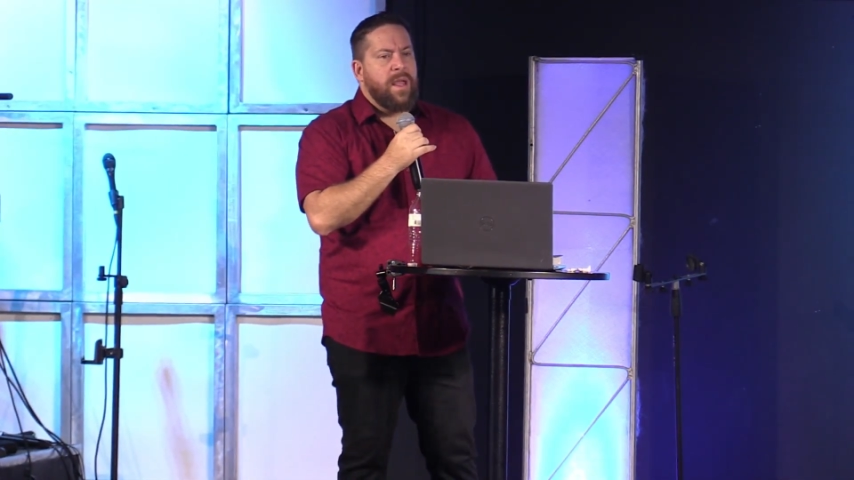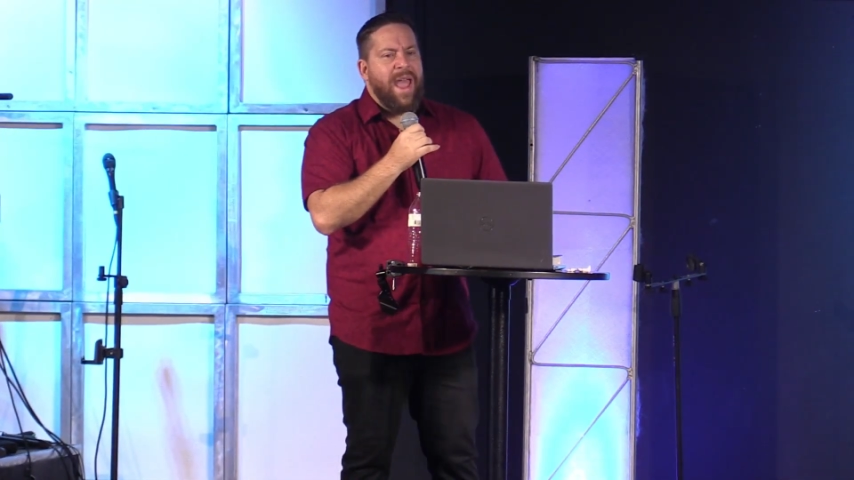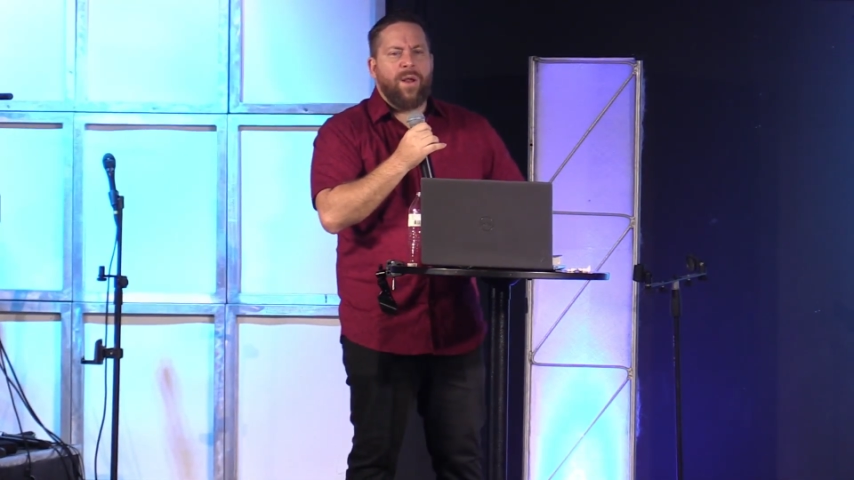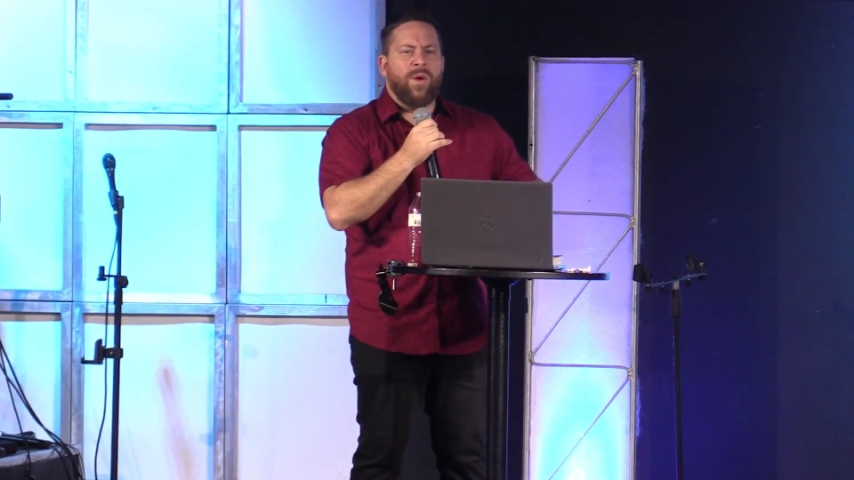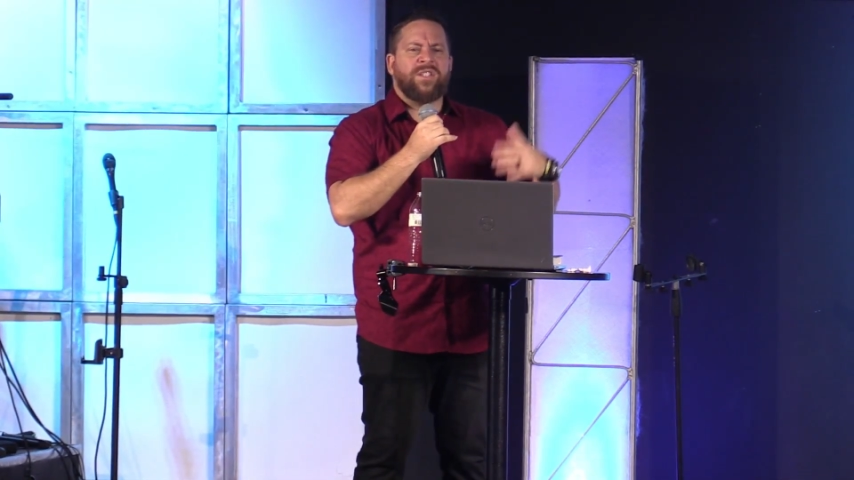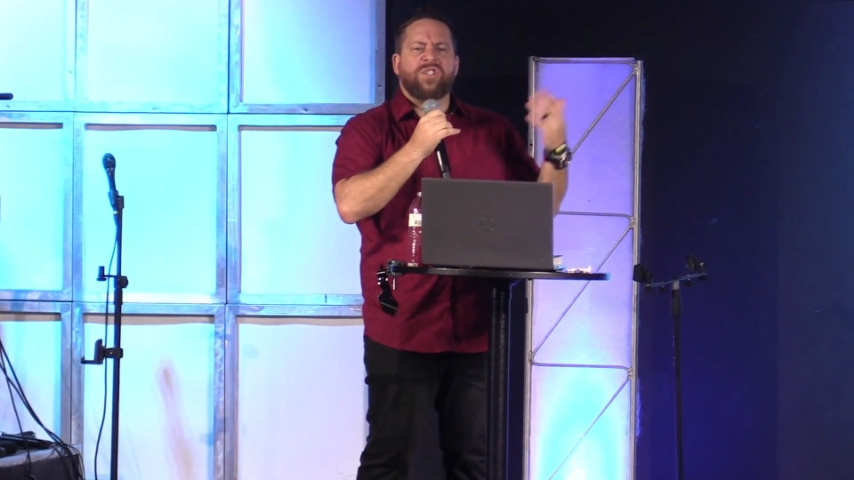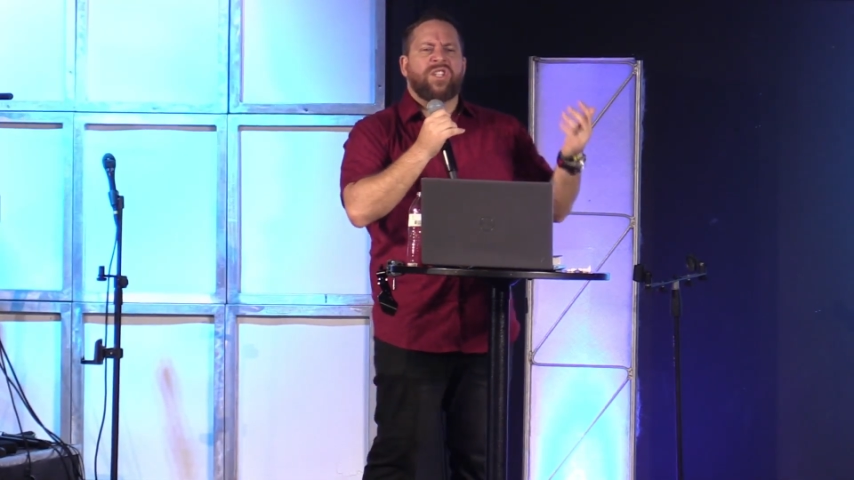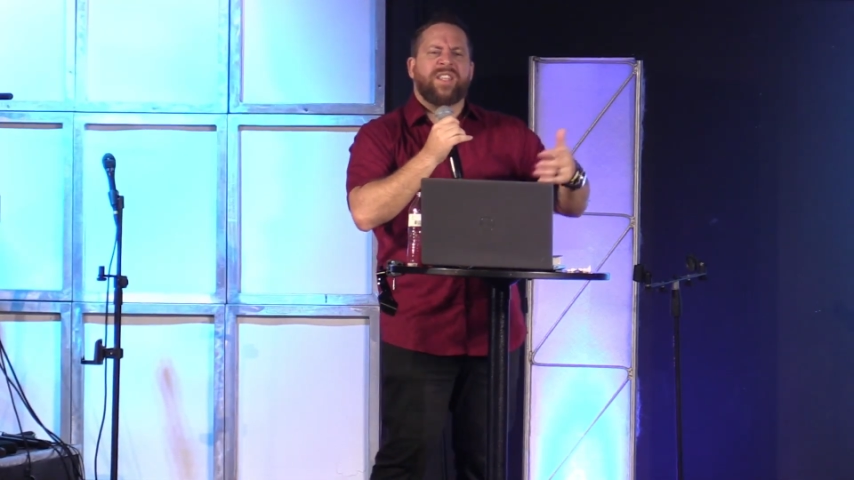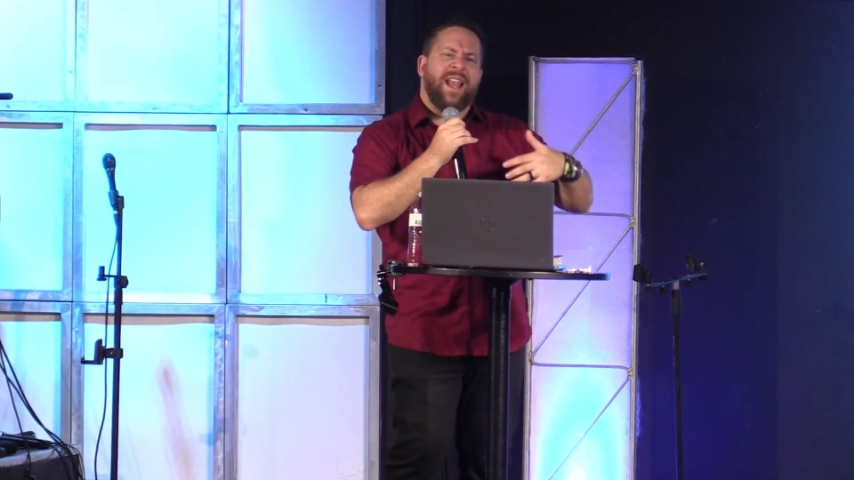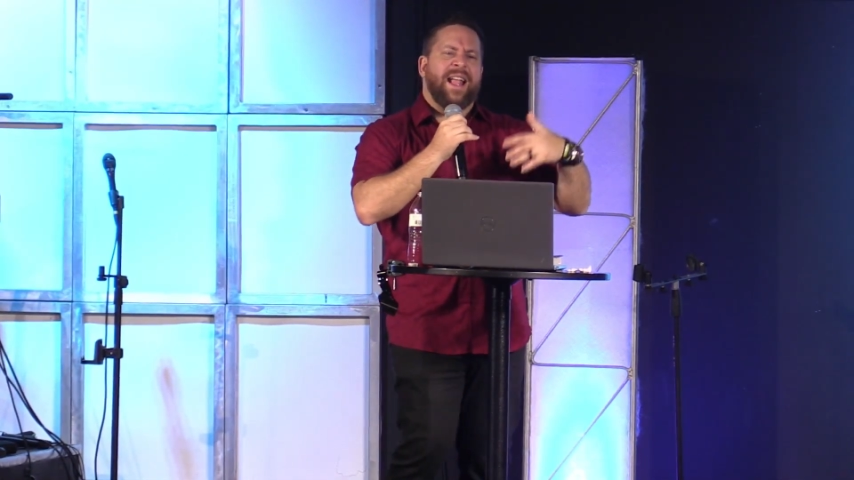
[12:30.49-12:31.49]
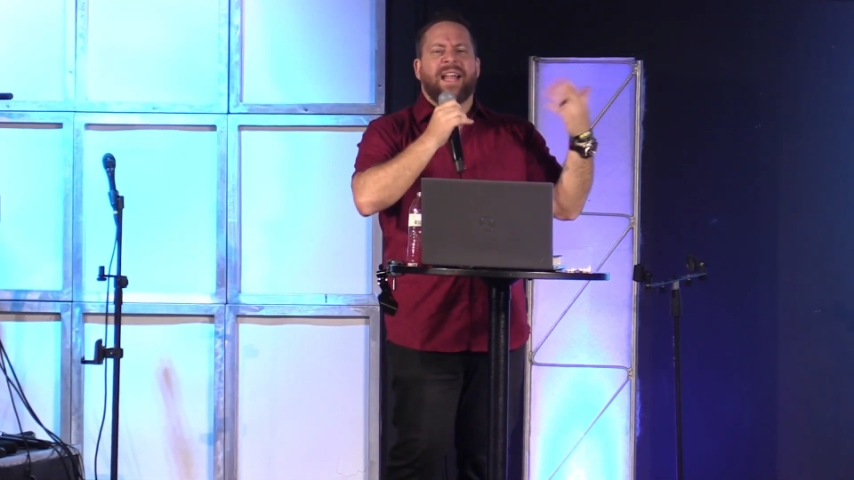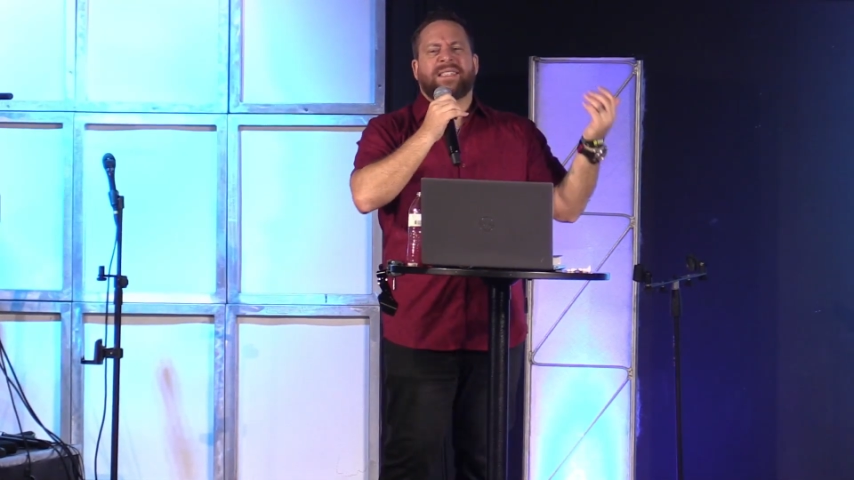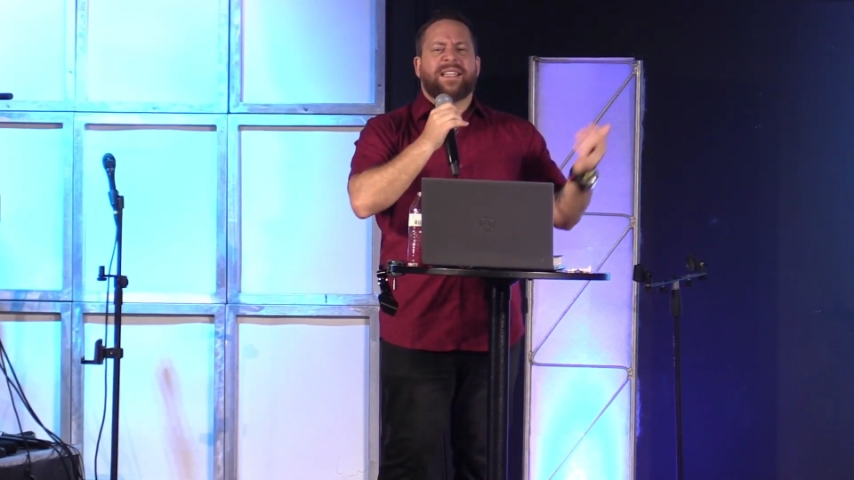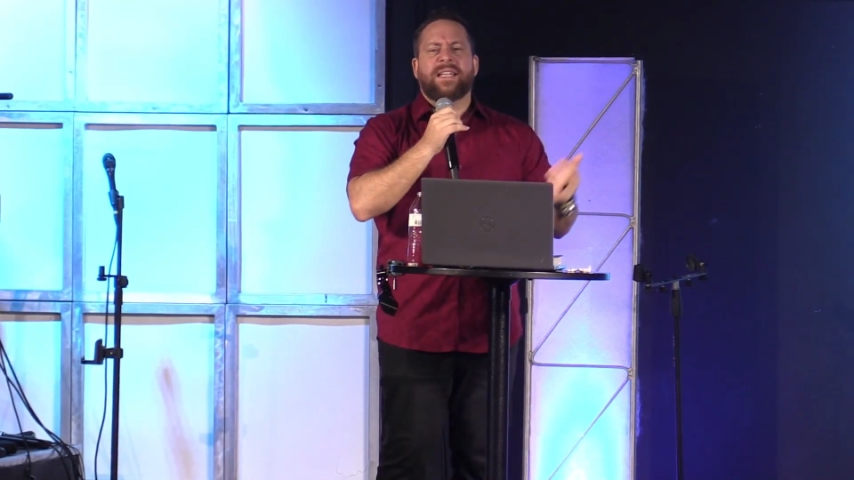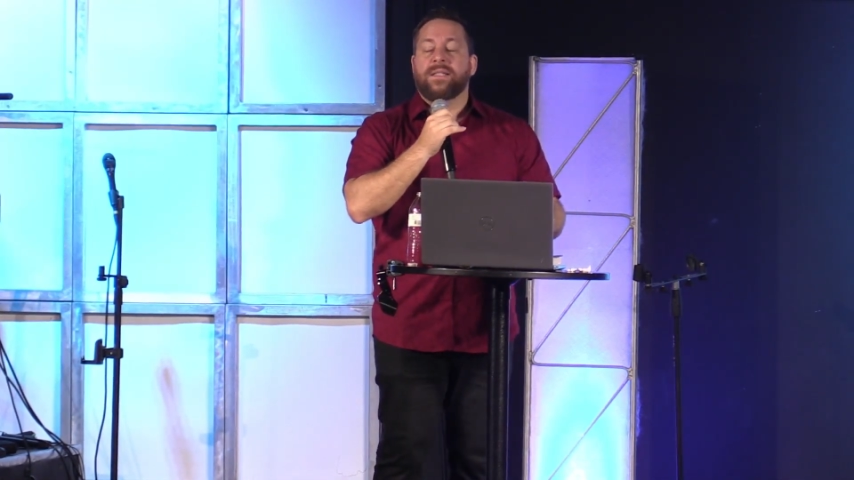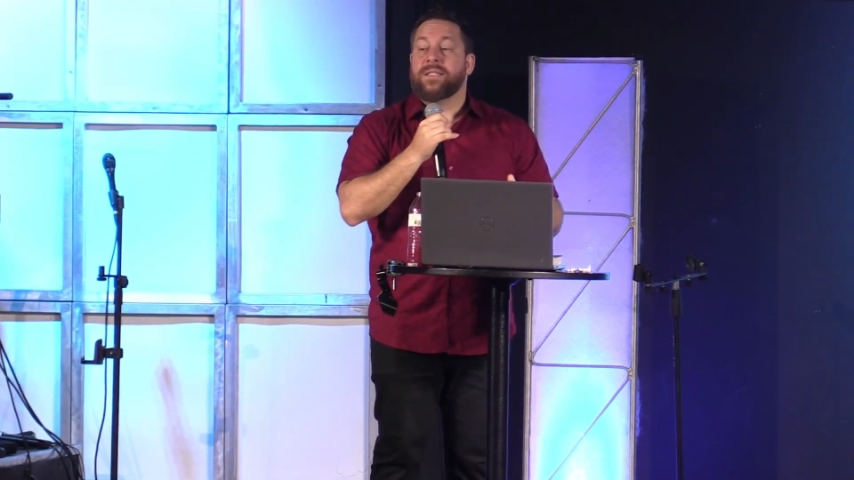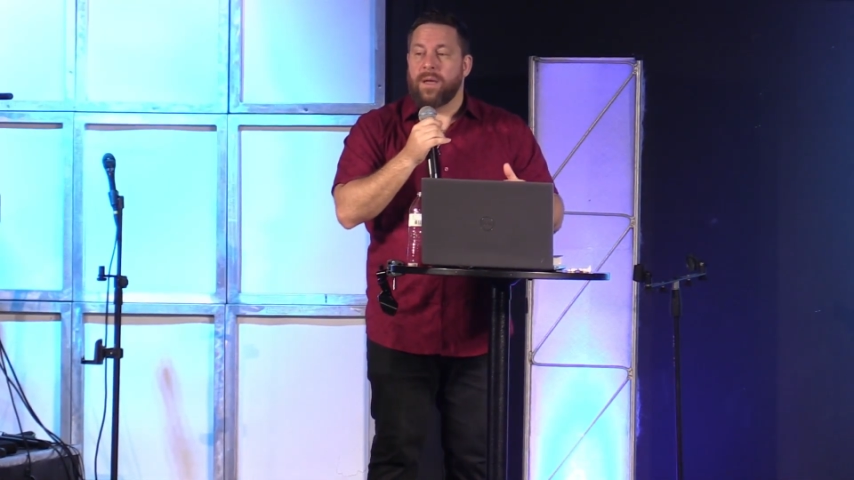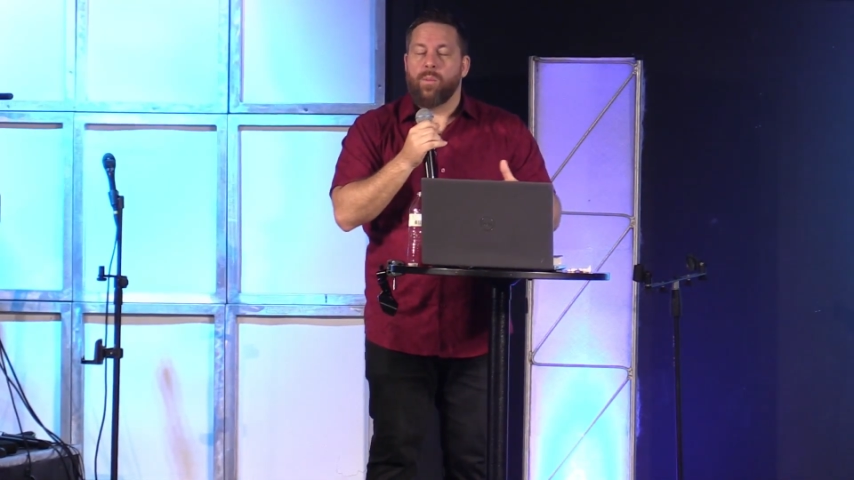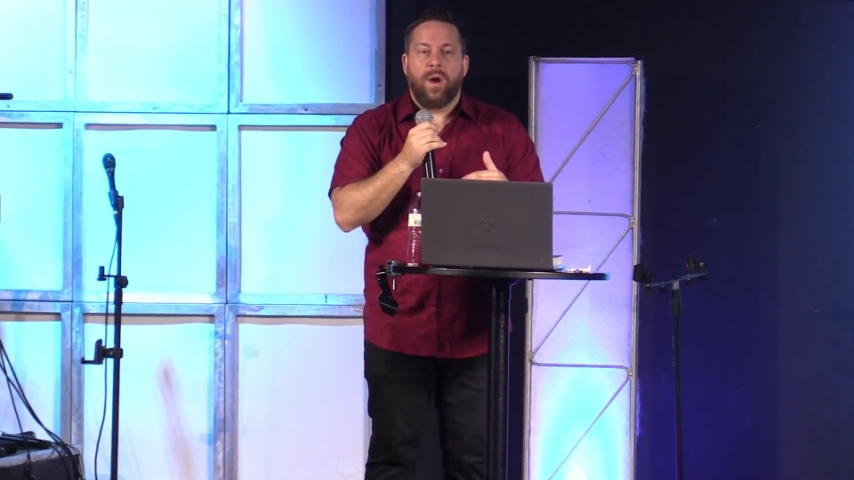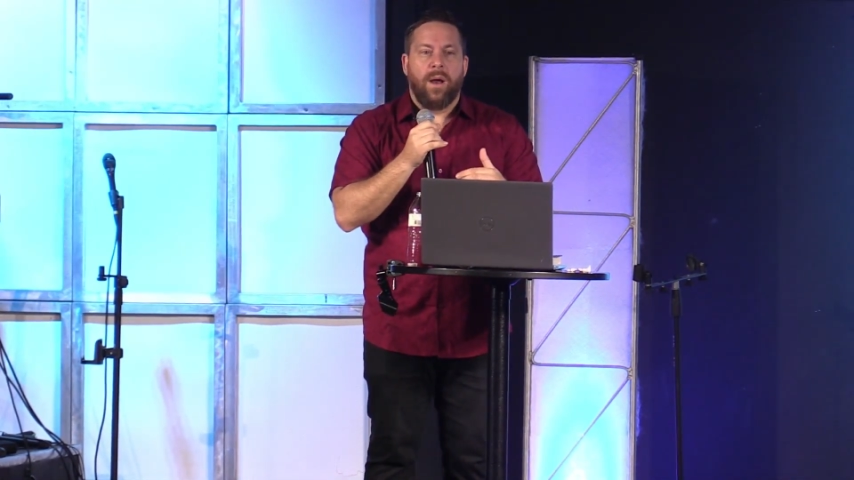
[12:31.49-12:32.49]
And it wasn't just that I got seated somewhere.